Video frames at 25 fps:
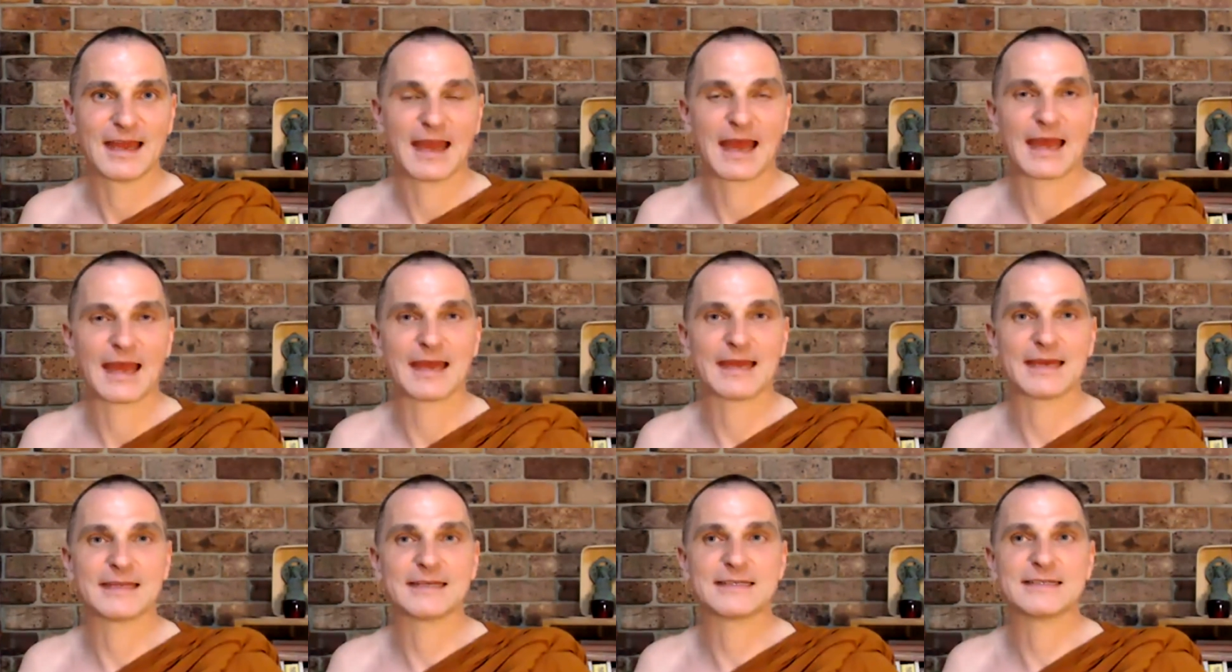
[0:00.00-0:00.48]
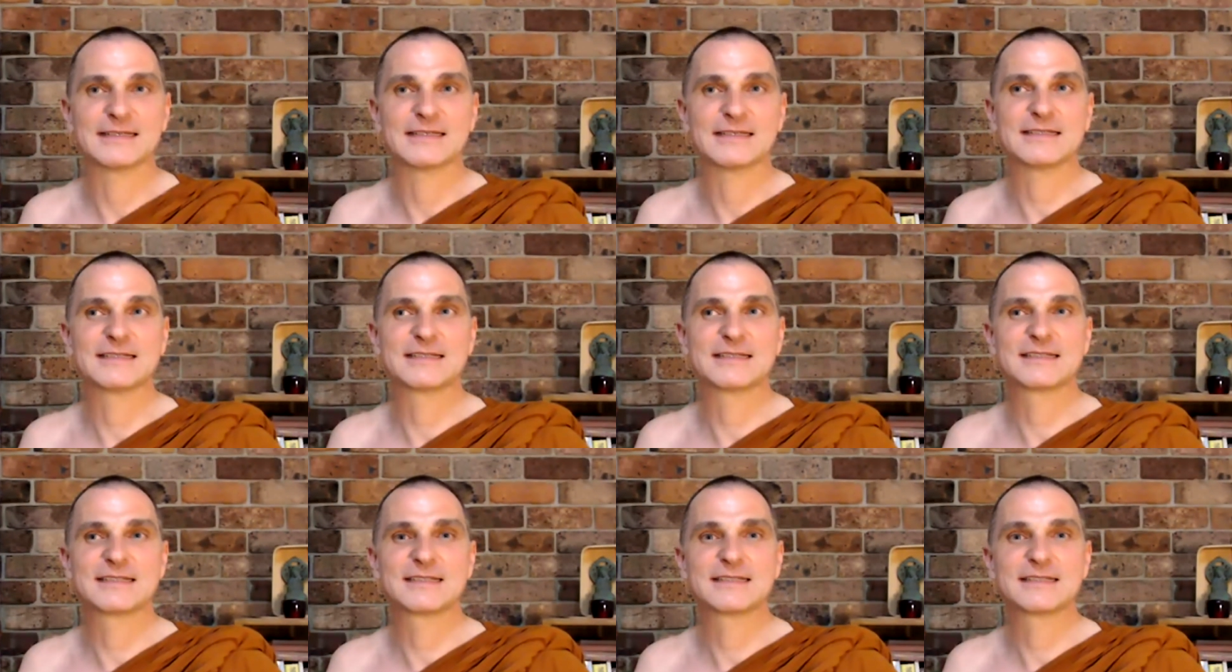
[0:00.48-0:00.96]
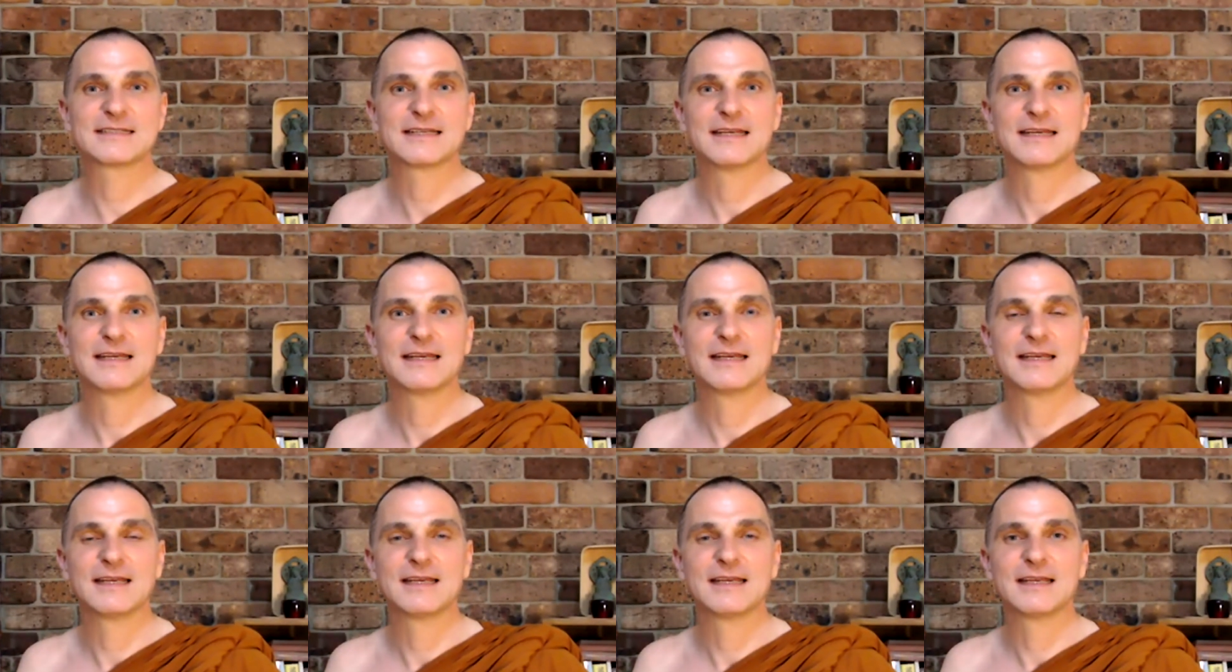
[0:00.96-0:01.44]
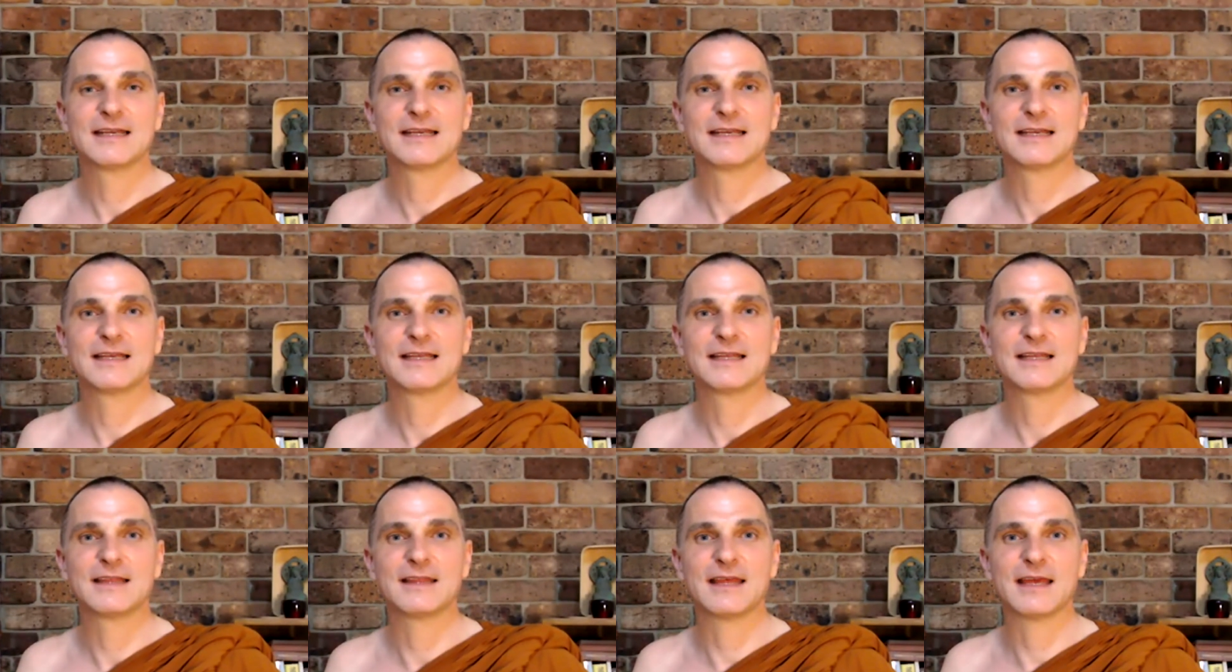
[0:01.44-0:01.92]
And
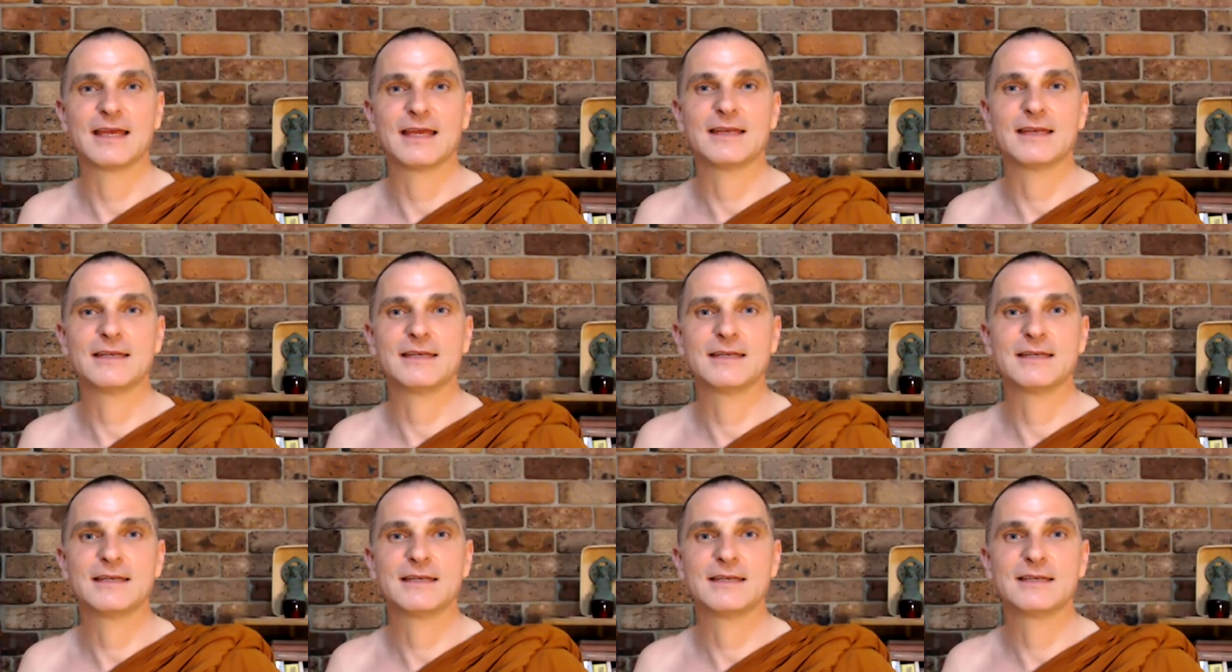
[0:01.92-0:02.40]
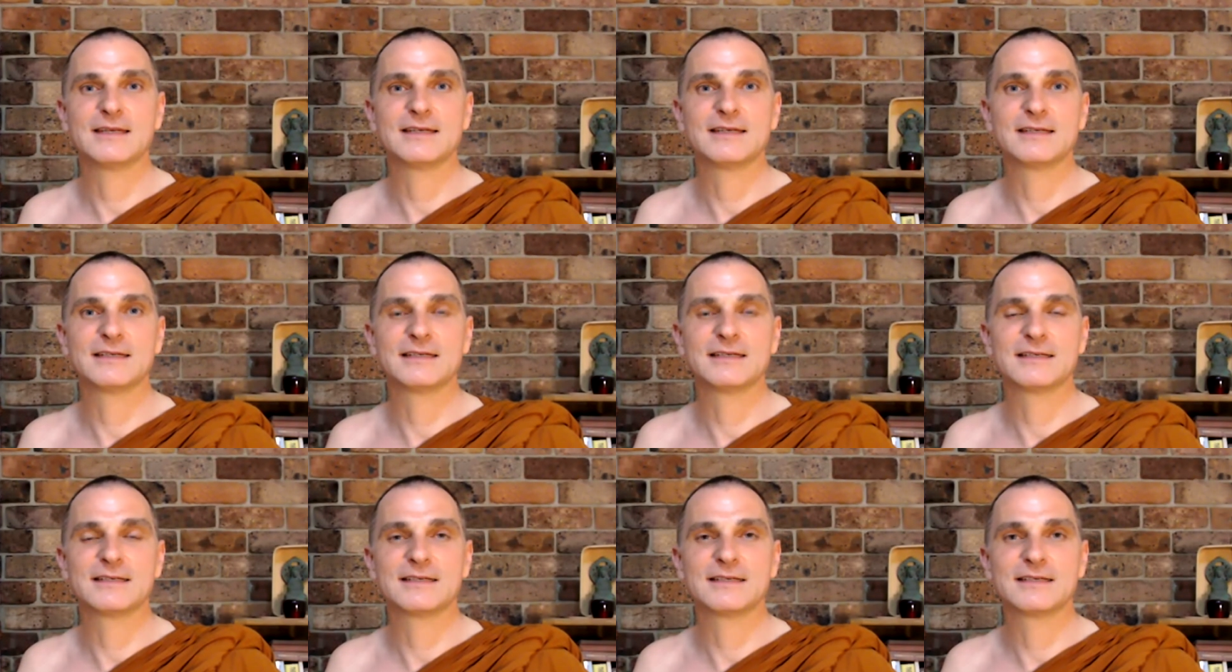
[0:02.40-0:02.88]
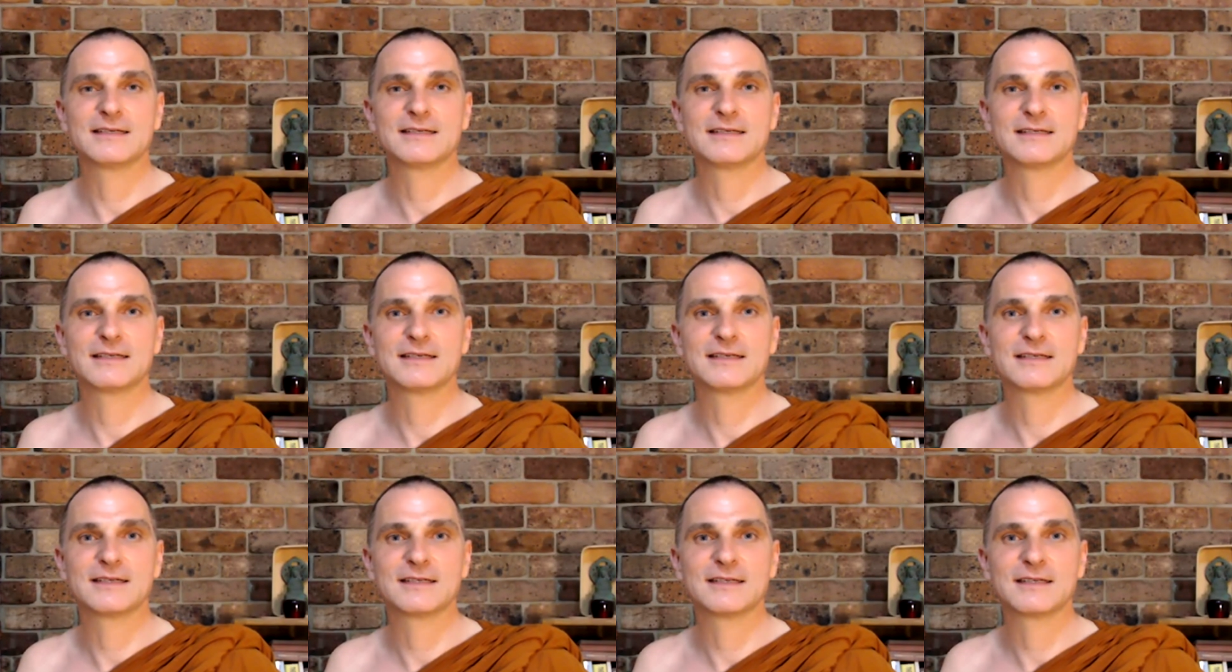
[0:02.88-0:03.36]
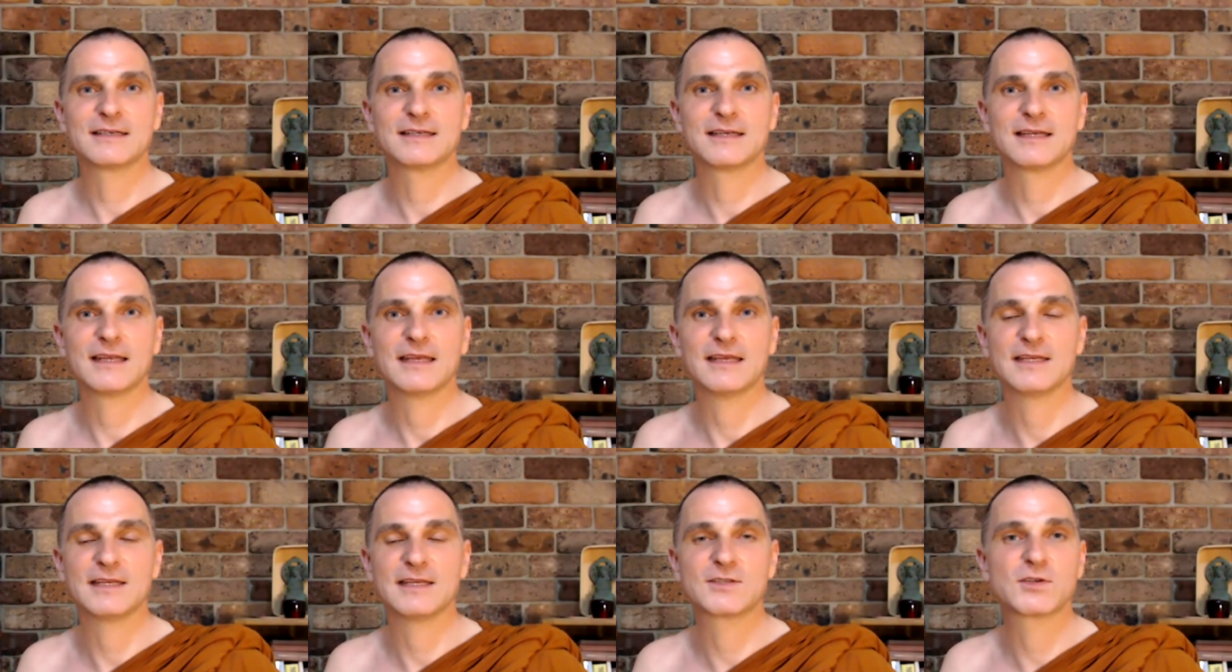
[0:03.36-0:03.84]
then
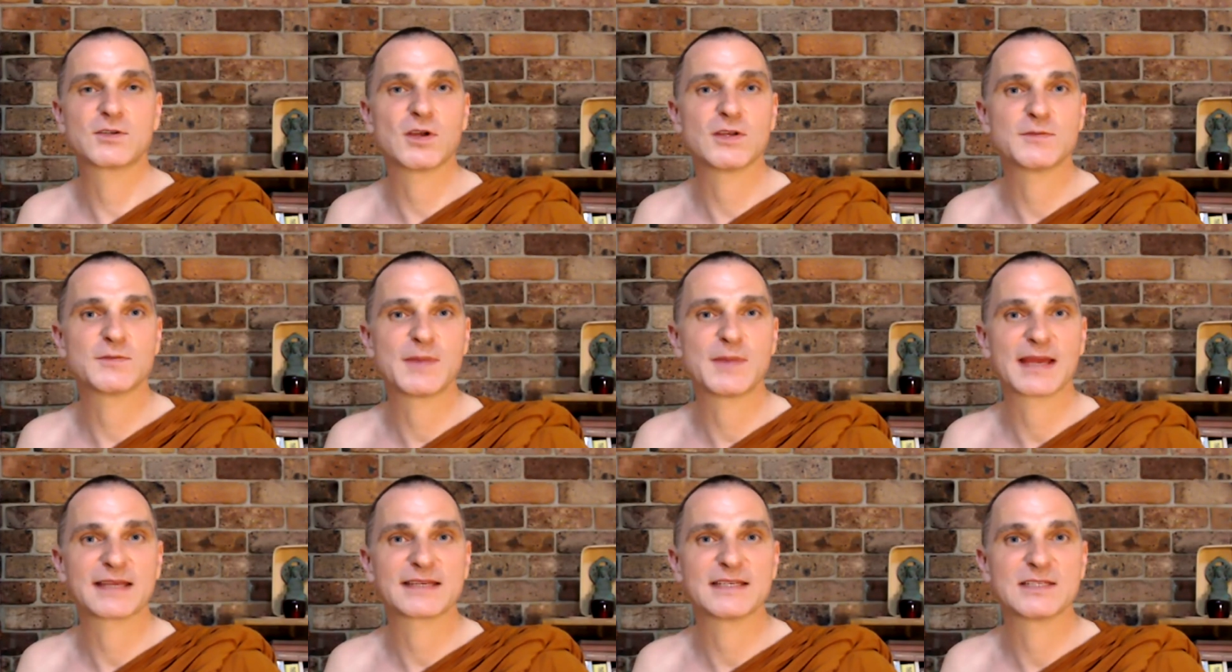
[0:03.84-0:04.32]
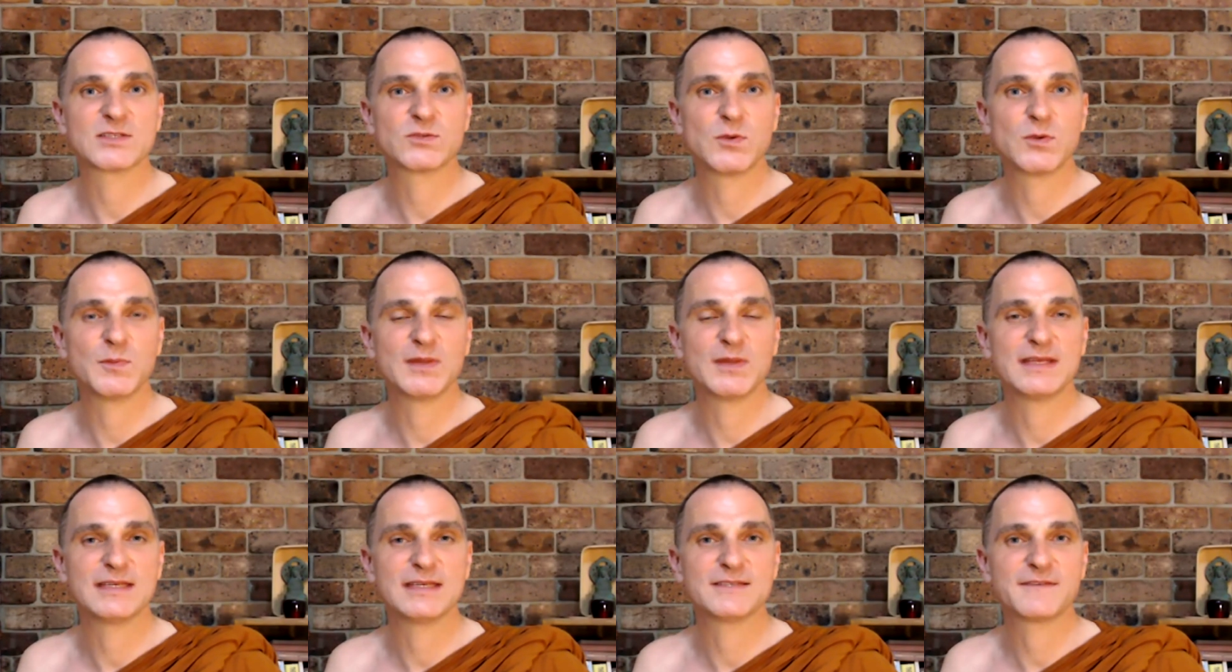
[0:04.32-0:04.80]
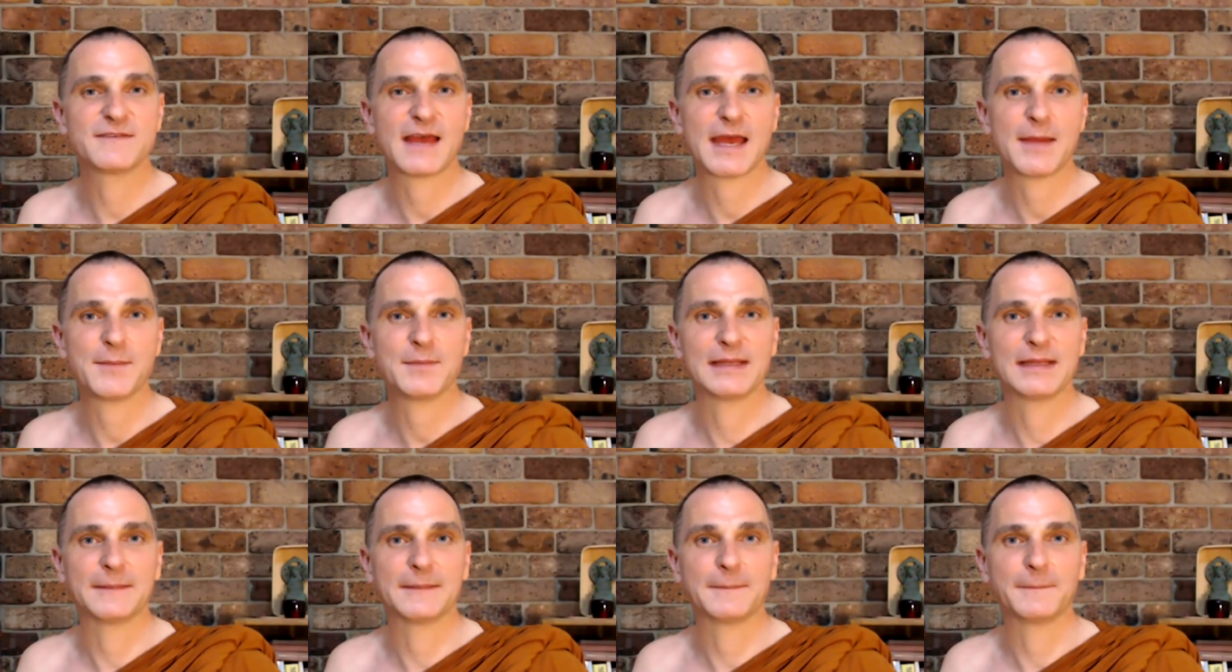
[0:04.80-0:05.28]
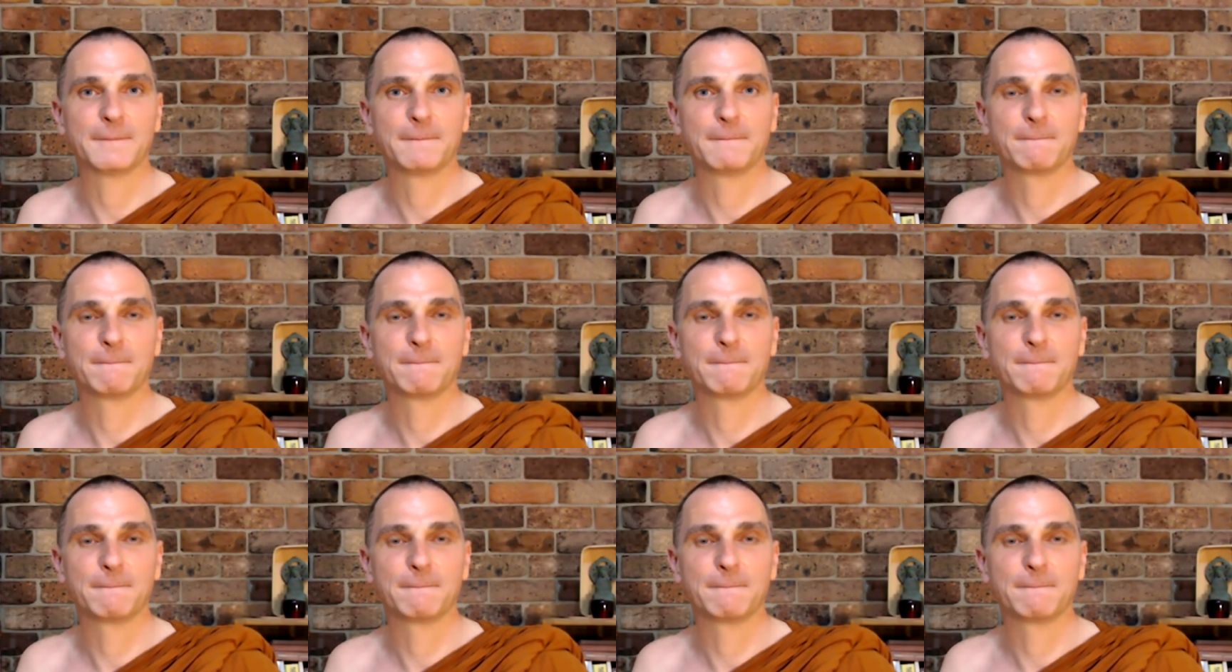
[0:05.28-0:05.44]
he goes back to swim with his family.